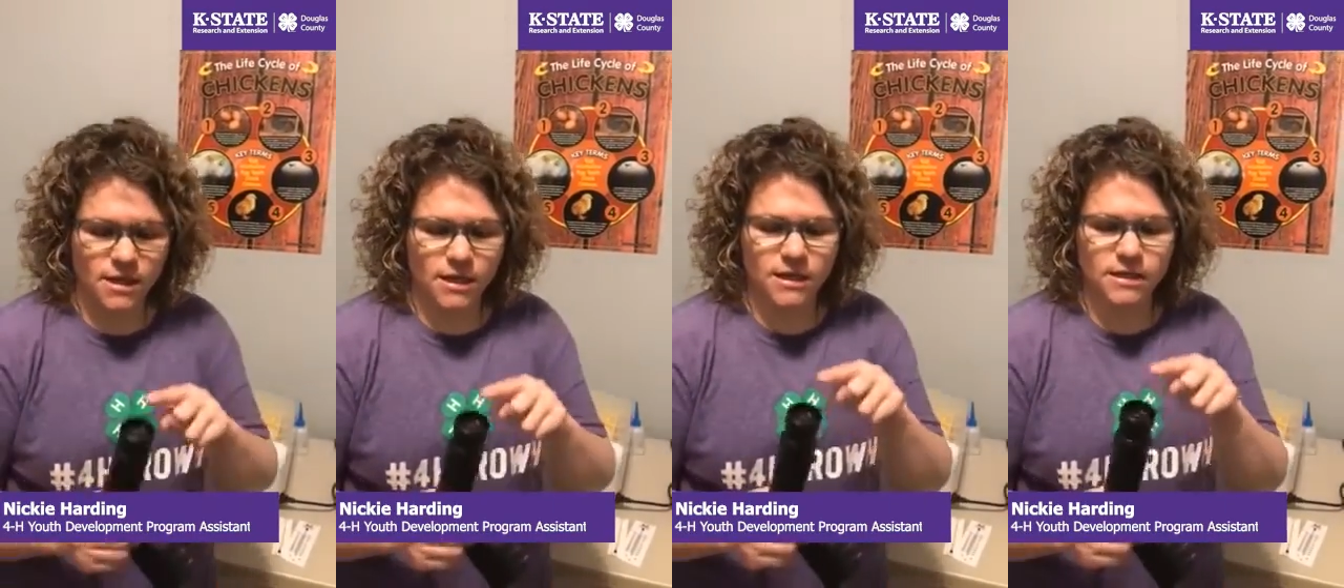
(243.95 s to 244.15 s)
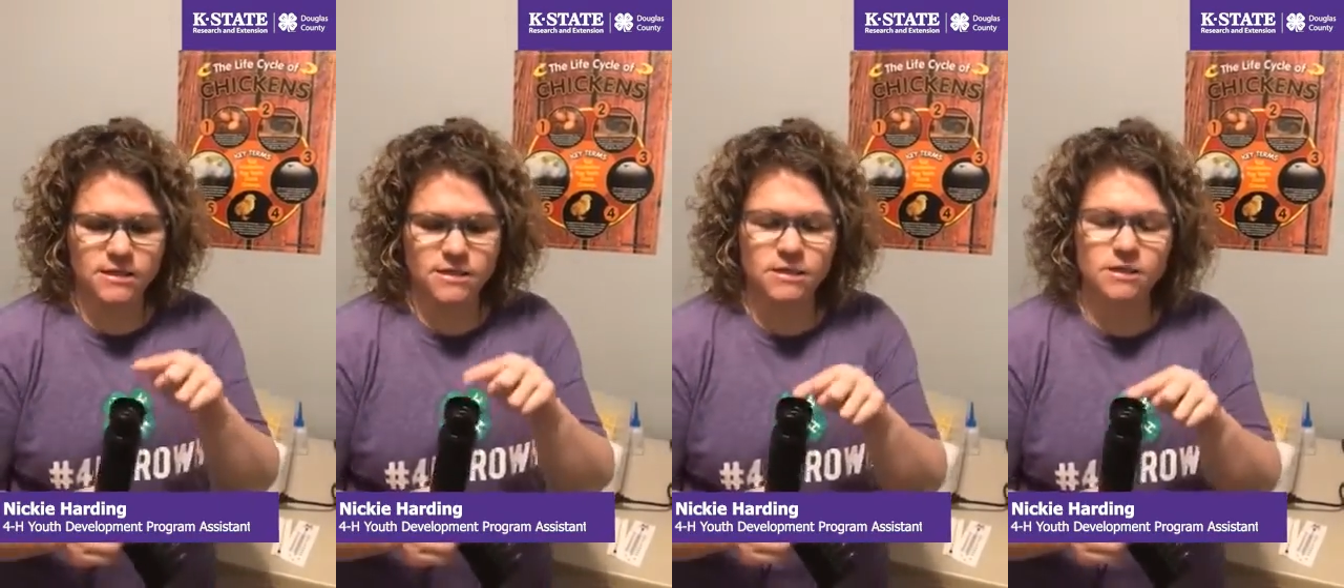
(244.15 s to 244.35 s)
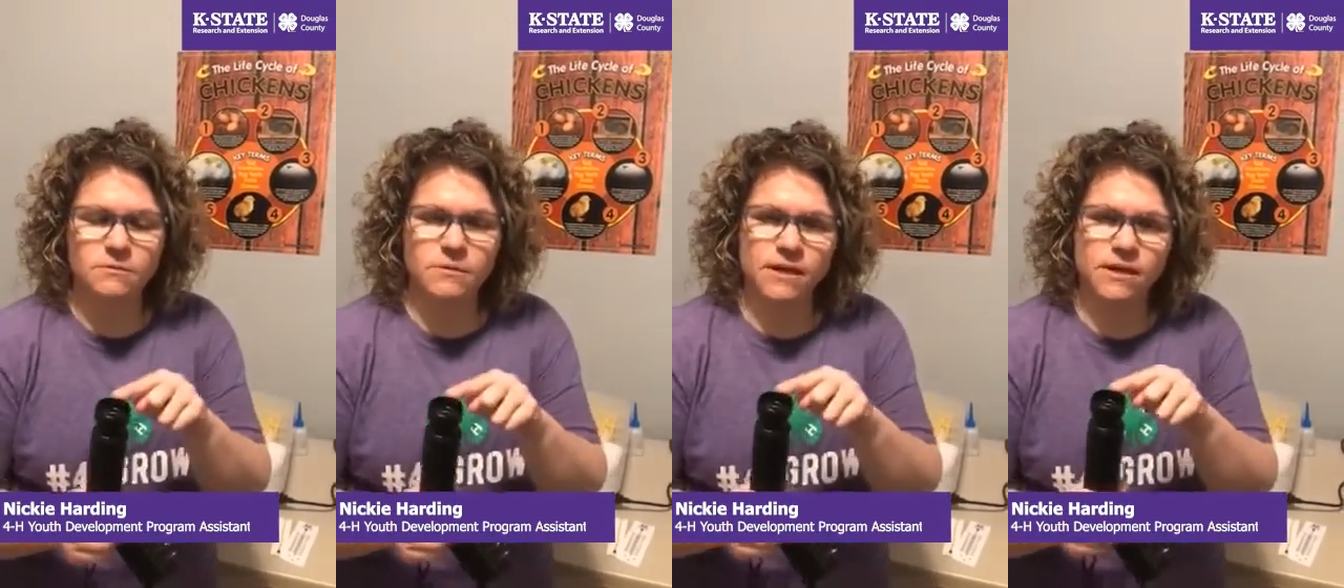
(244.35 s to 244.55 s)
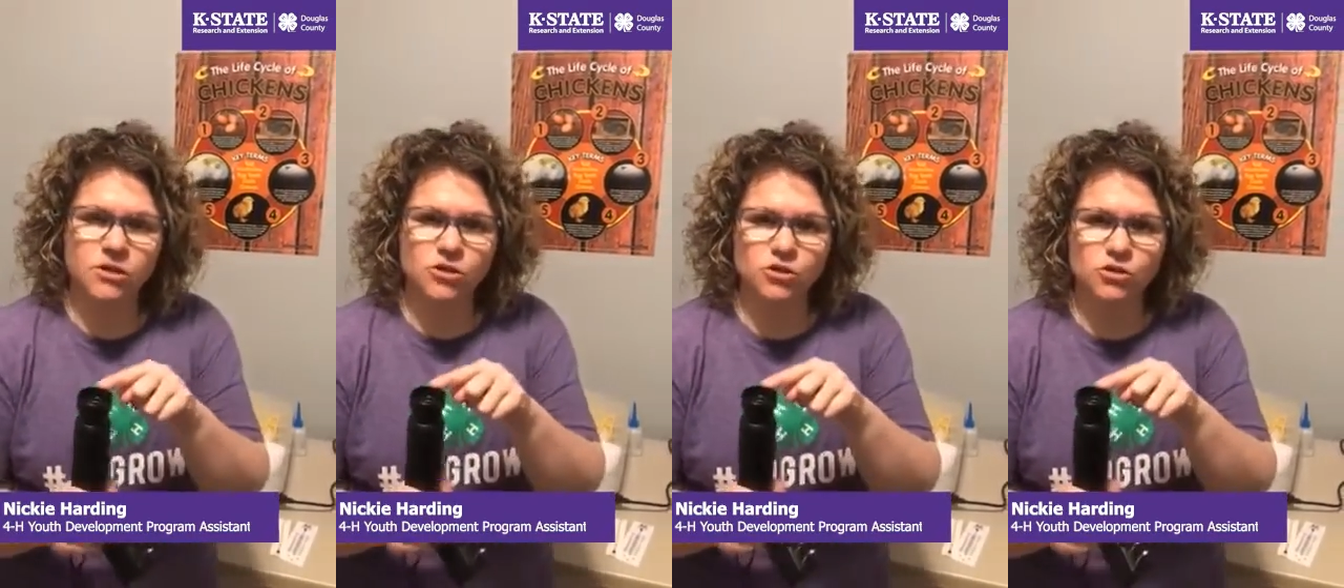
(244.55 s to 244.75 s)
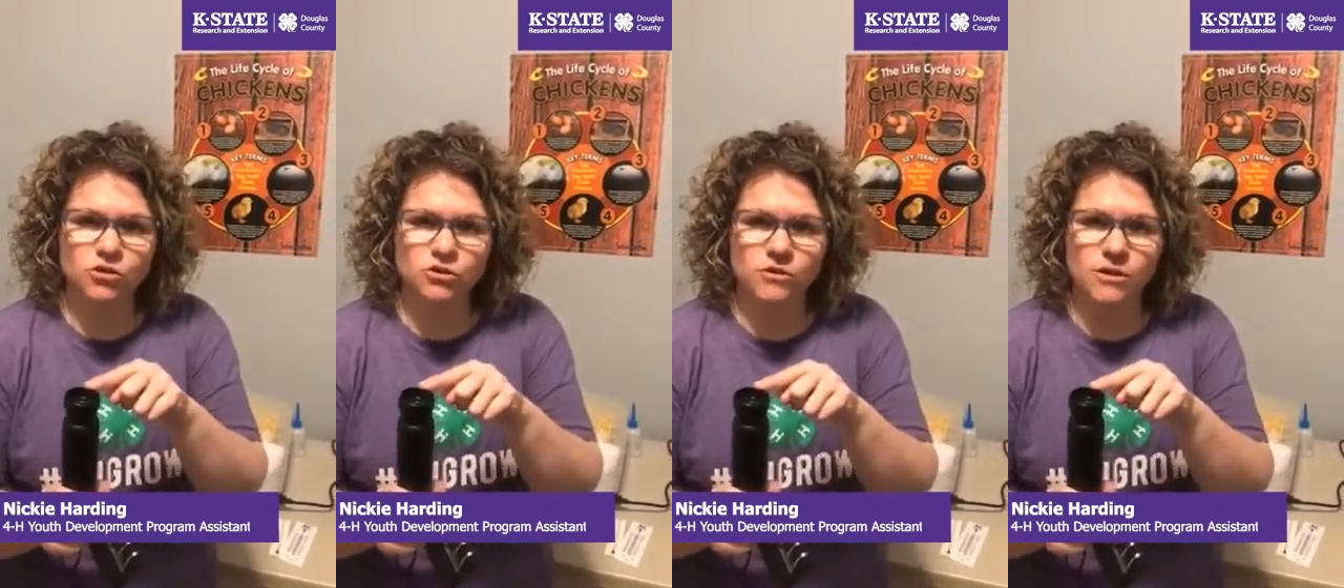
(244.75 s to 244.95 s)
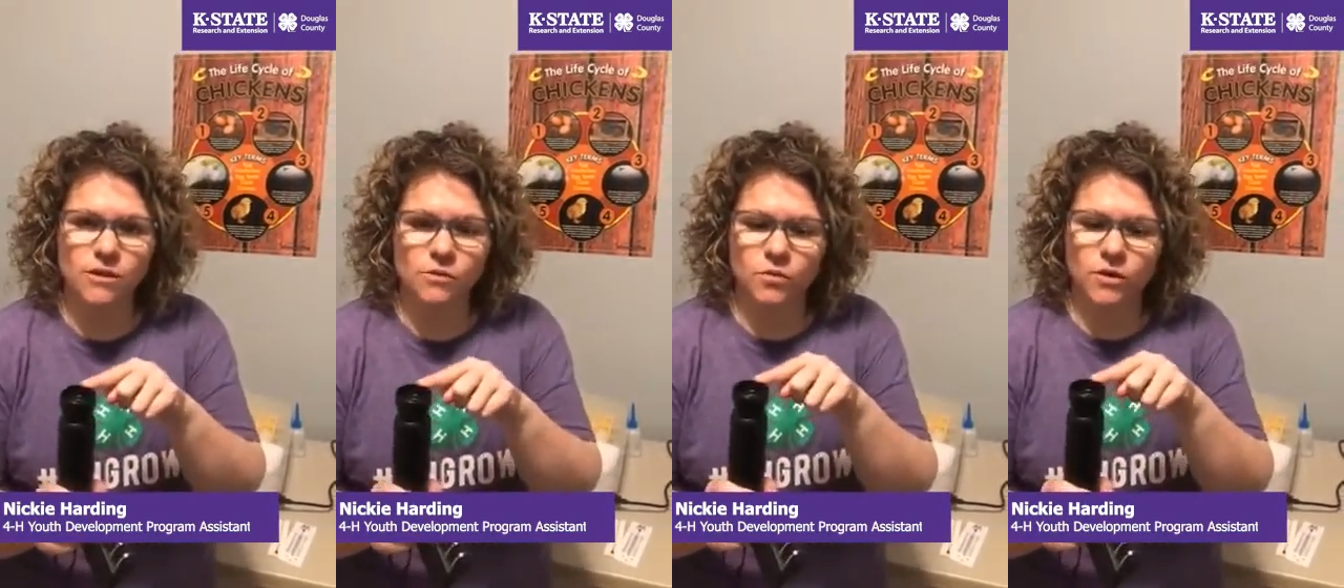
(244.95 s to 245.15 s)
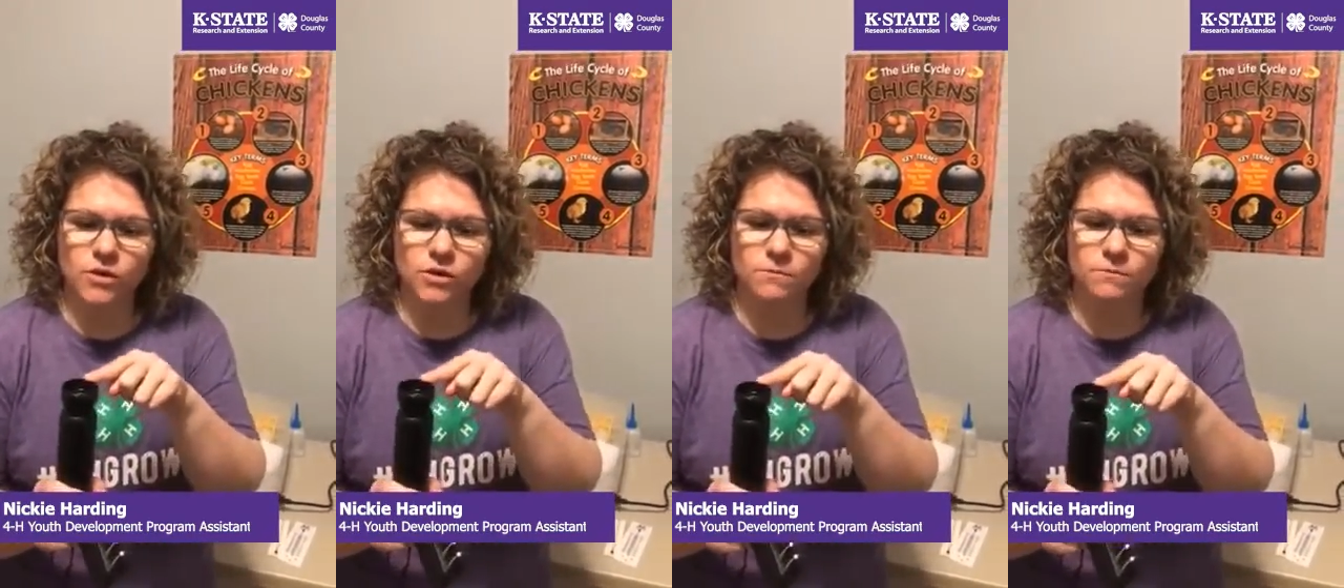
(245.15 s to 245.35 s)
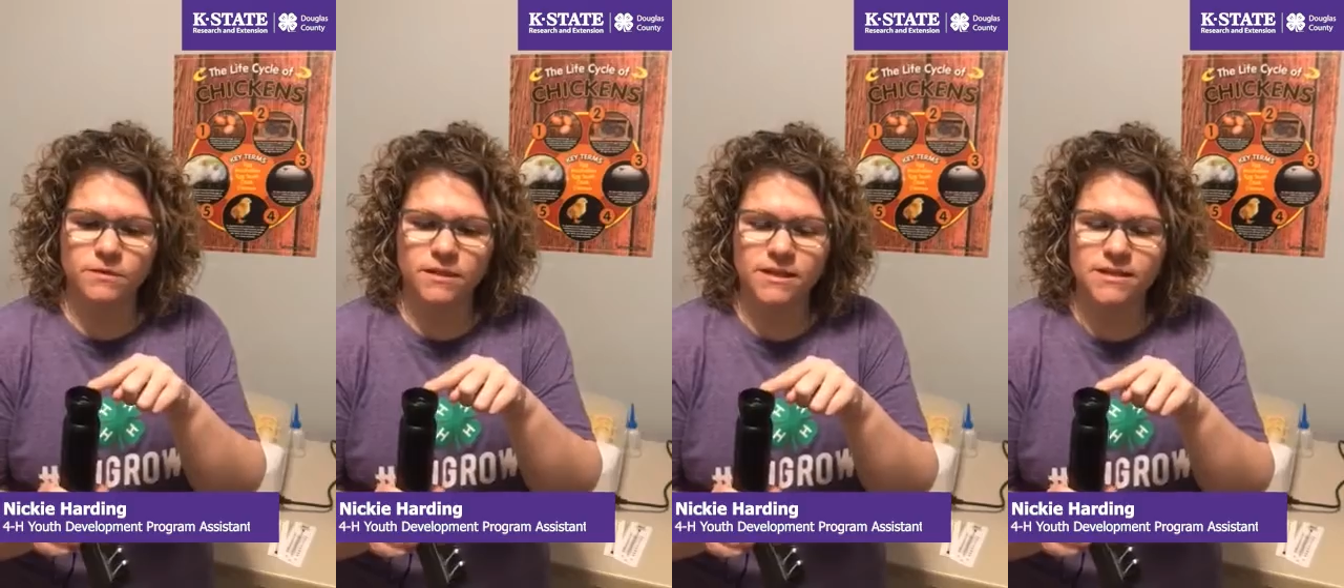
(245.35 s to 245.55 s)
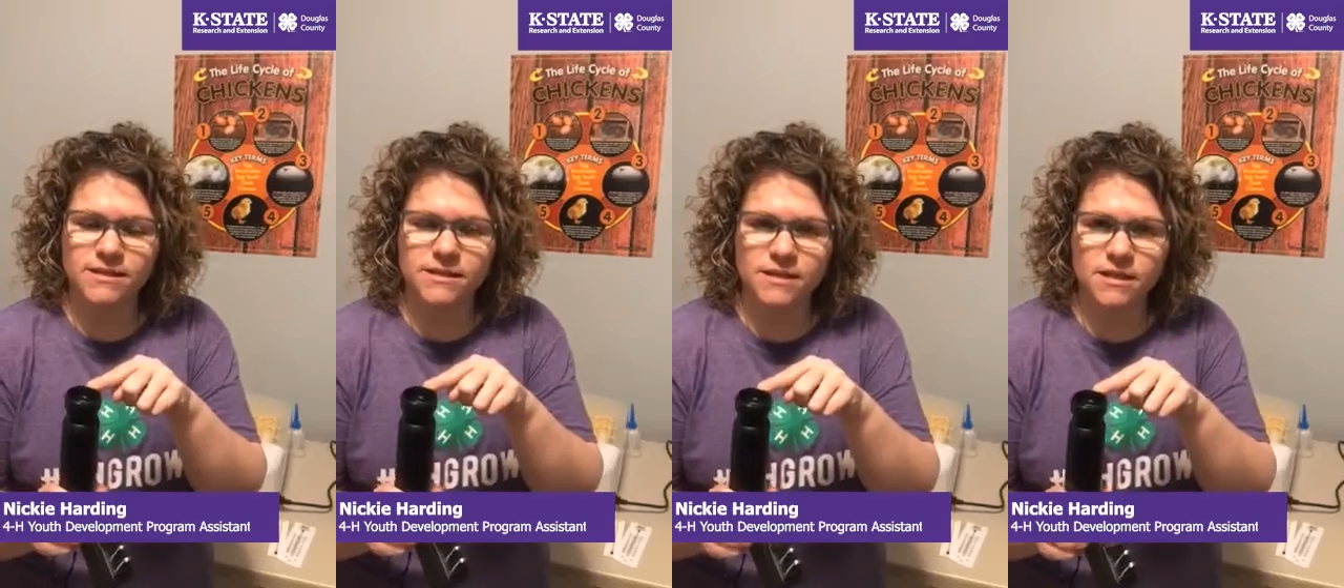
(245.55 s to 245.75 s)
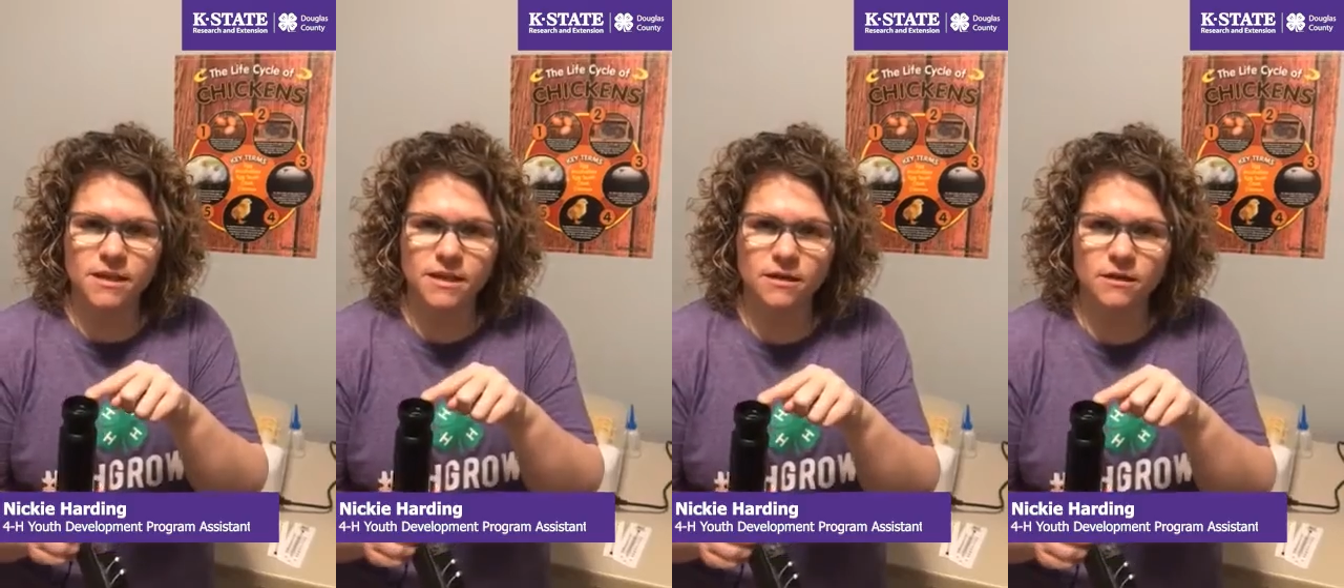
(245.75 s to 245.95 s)
is to make sure that when you place
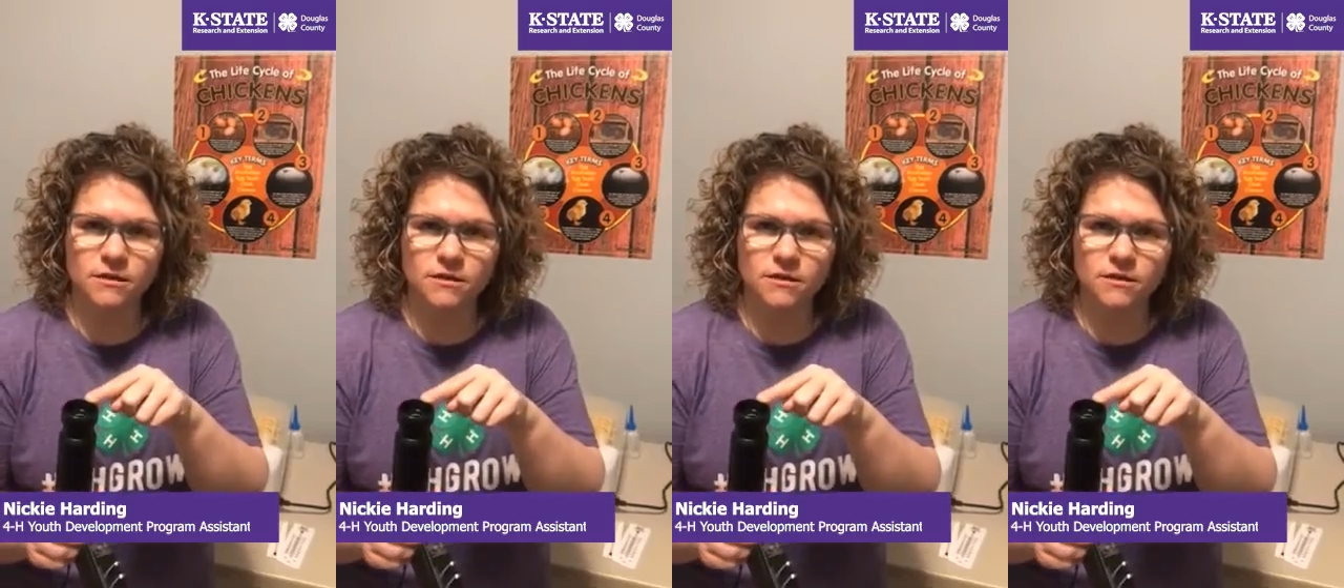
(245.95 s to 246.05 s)
the egg